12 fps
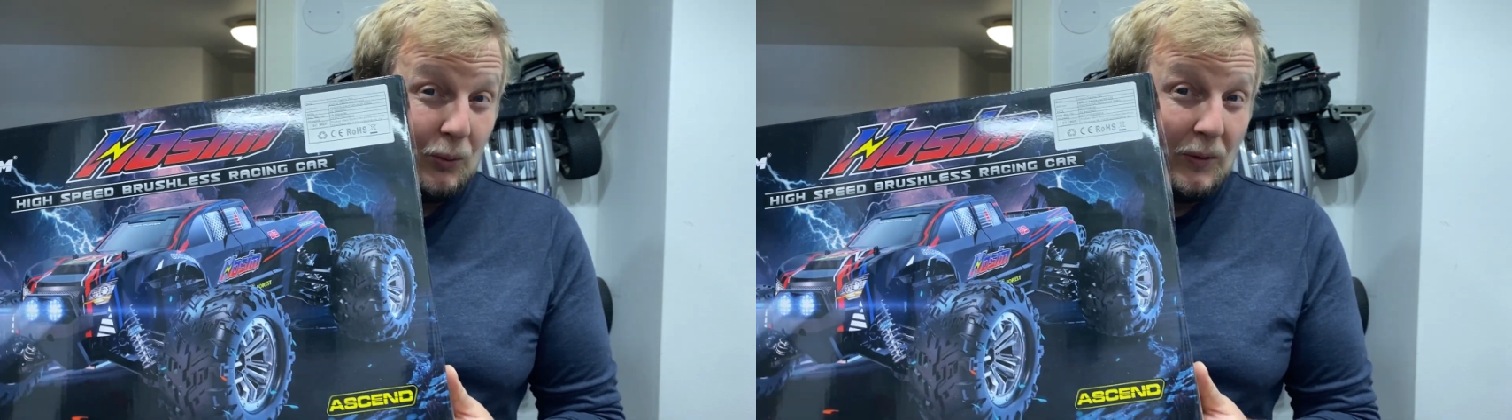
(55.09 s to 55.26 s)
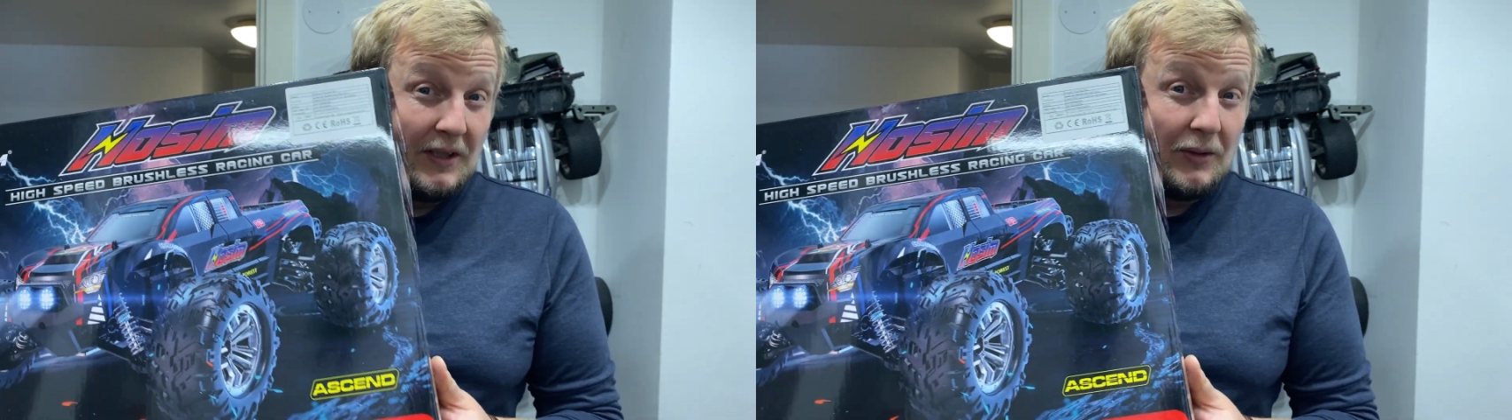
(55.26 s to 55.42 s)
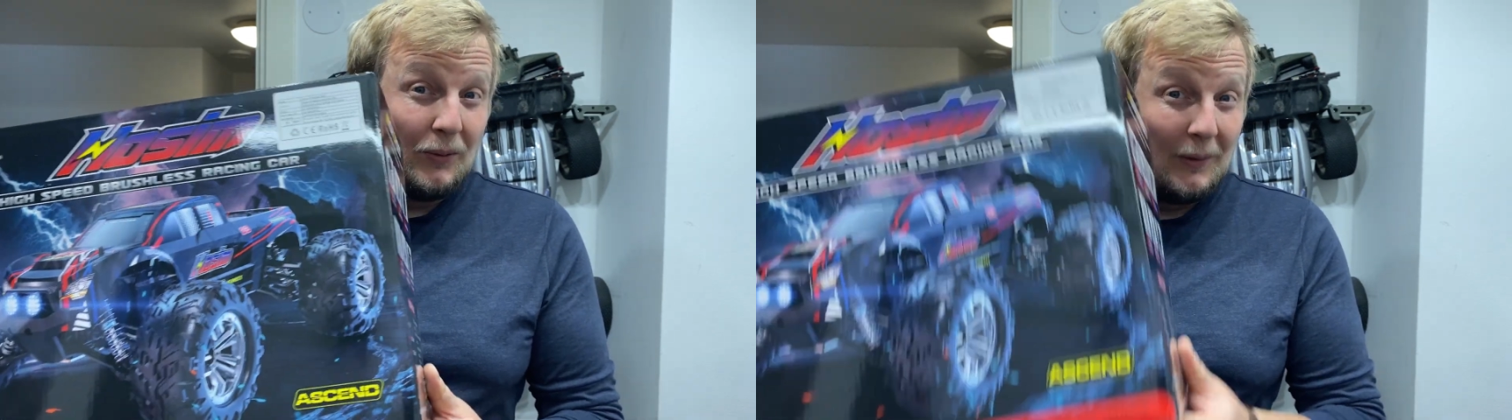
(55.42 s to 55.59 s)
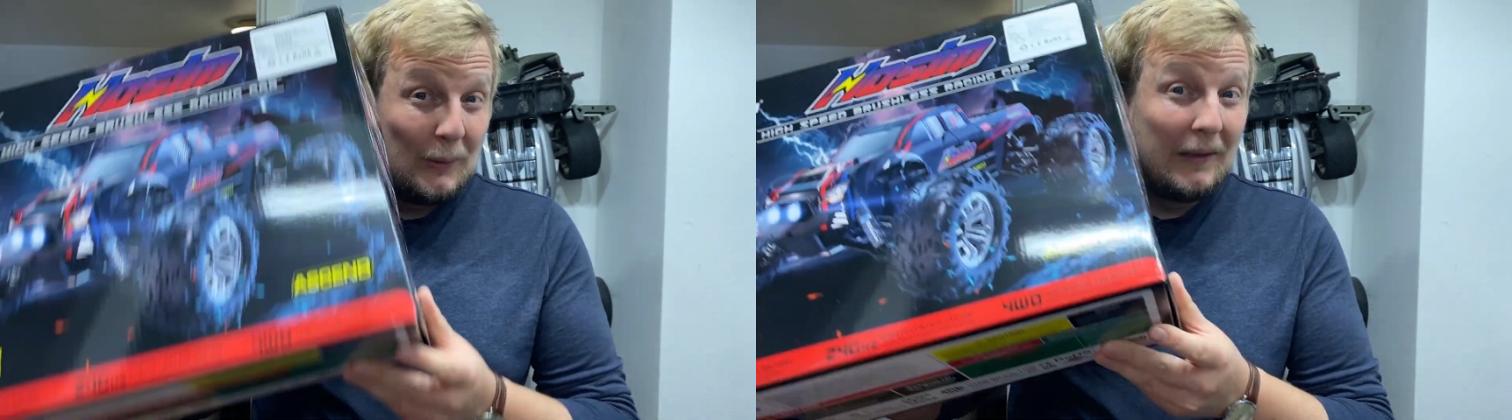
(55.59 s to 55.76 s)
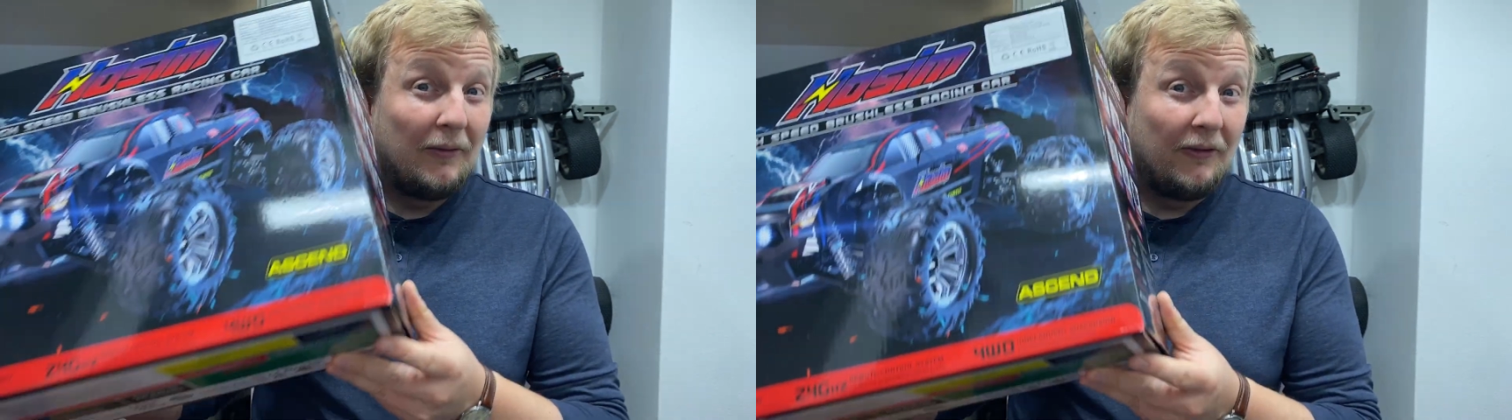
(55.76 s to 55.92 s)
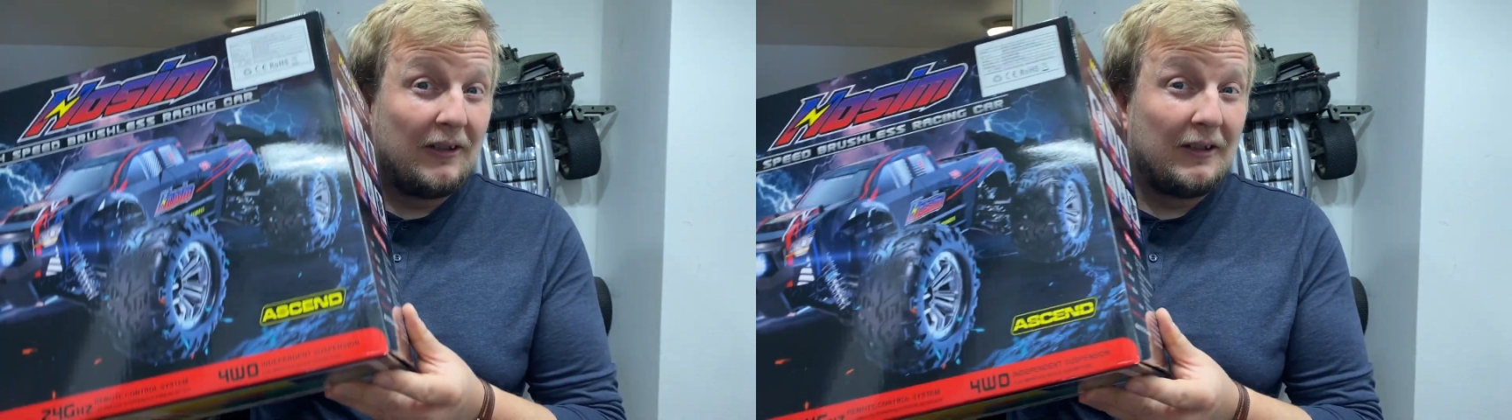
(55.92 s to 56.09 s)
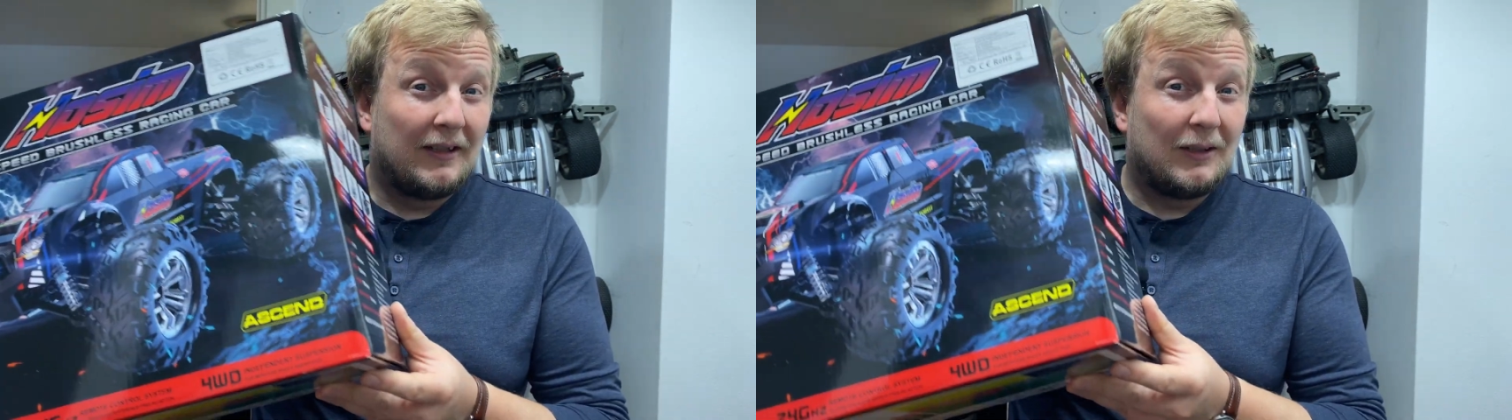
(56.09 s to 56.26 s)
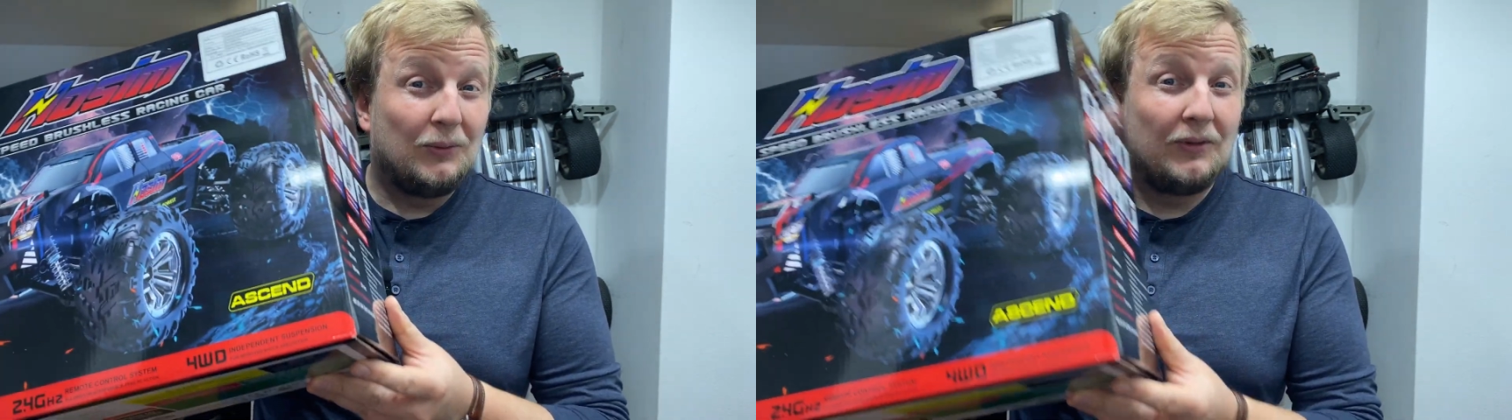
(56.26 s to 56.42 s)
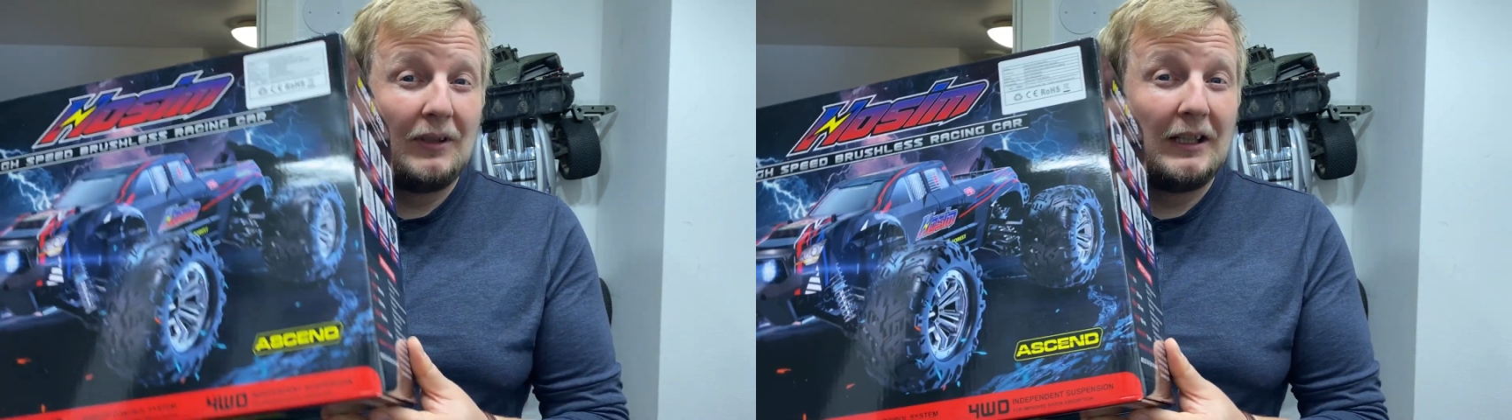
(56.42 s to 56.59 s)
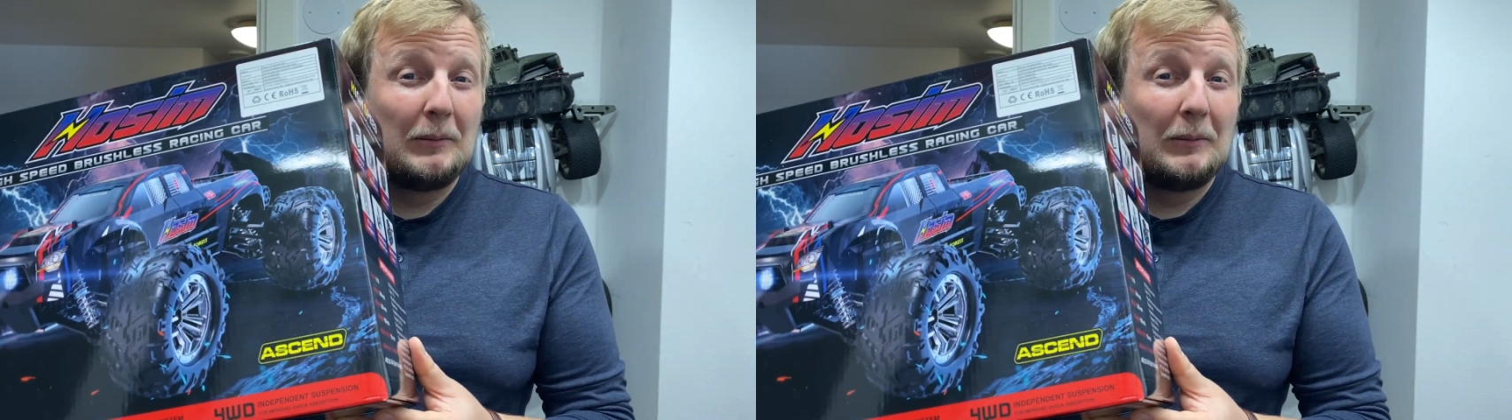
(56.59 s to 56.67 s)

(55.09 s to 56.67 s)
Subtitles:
which we will find out.